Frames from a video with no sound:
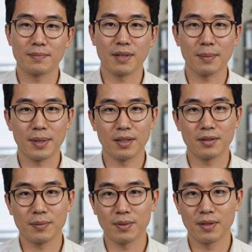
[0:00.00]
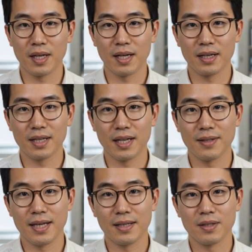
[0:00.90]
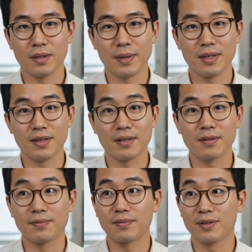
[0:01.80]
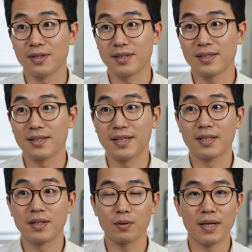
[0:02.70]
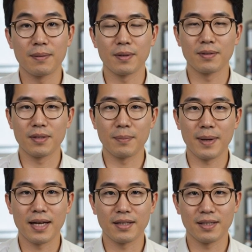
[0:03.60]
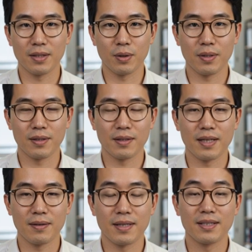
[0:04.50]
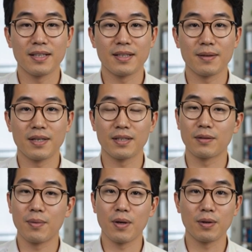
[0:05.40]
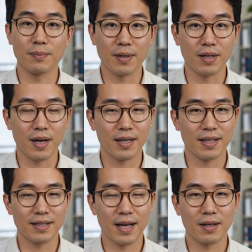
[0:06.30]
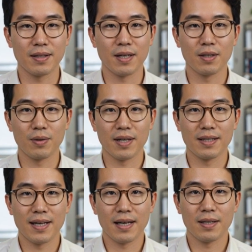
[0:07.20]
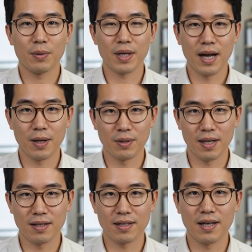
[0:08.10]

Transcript: Not a picture of the moon, not even a hint of a picture. Just a statistical dip, a pattern in the noise, evidence that something small and periodic is out there doing exactly what Io does.